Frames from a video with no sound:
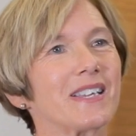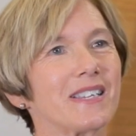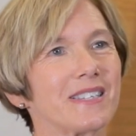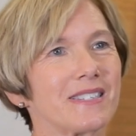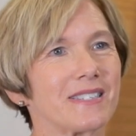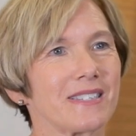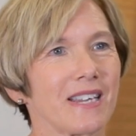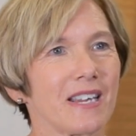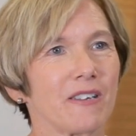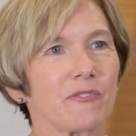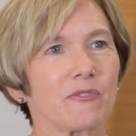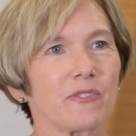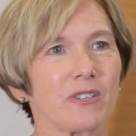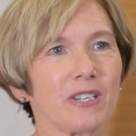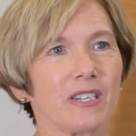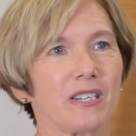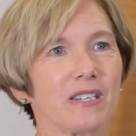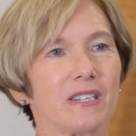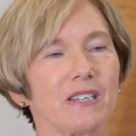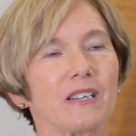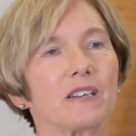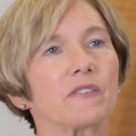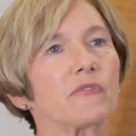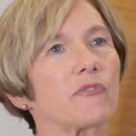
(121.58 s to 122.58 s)

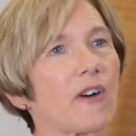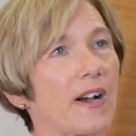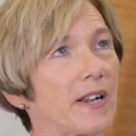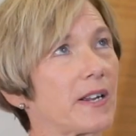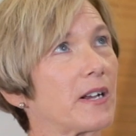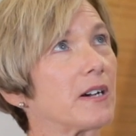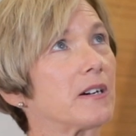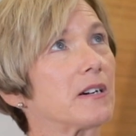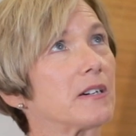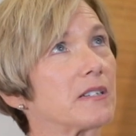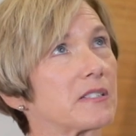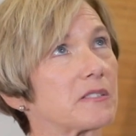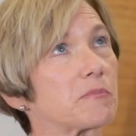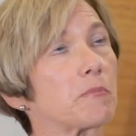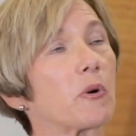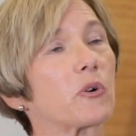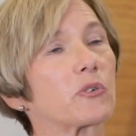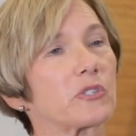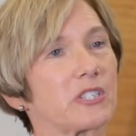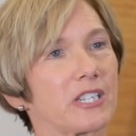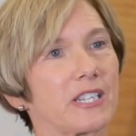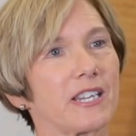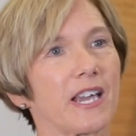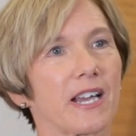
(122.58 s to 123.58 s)
safety
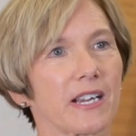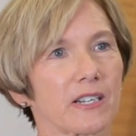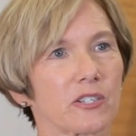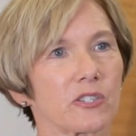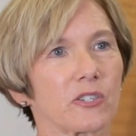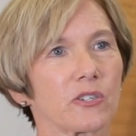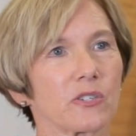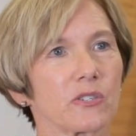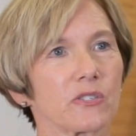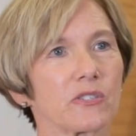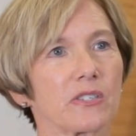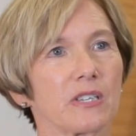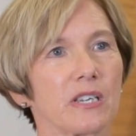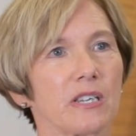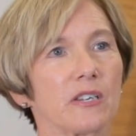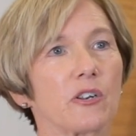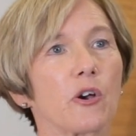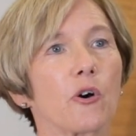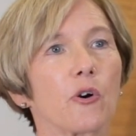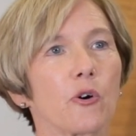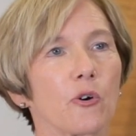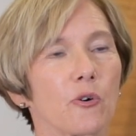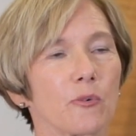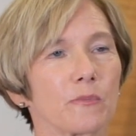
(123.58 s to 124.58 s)
smoke detectors in
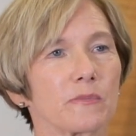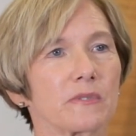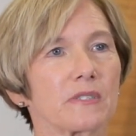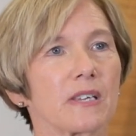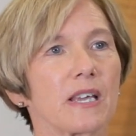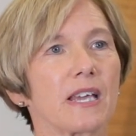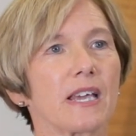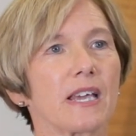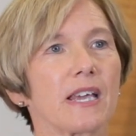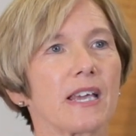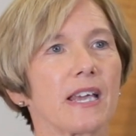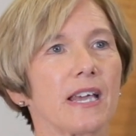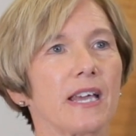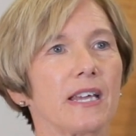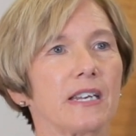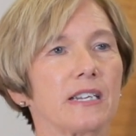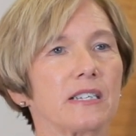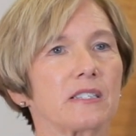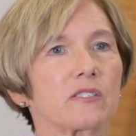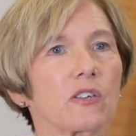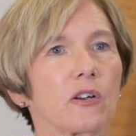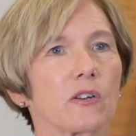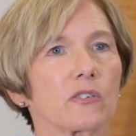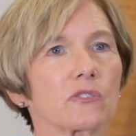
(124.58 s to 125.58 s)
homes. And
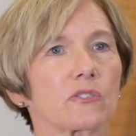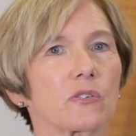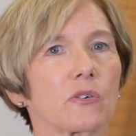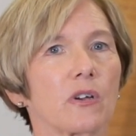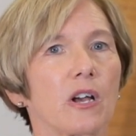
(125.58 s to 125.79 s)
he's also